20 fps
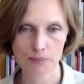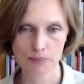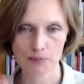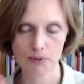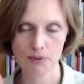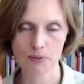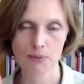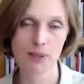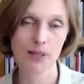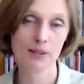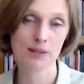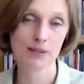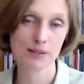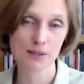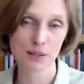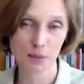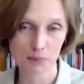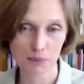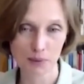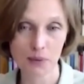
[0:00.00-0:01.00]
or, well, it's
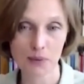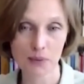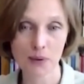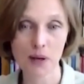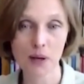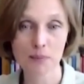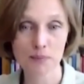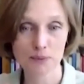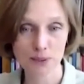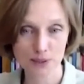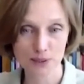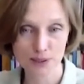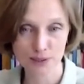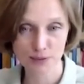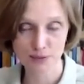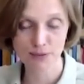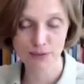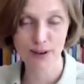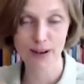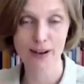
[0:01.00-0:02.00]
not blowing up,
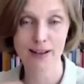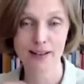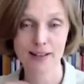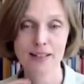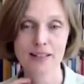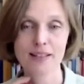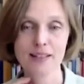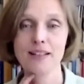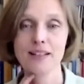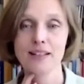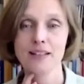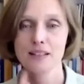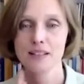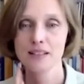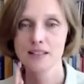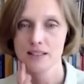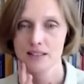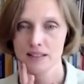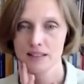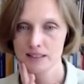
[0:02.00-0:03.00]
dustify
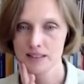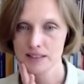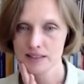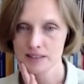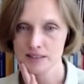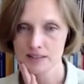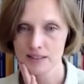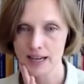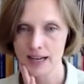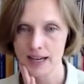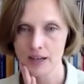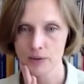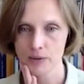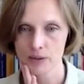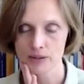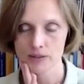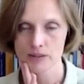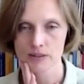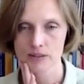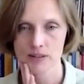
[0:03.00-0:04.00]
these
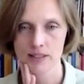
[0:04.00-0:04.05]
towers.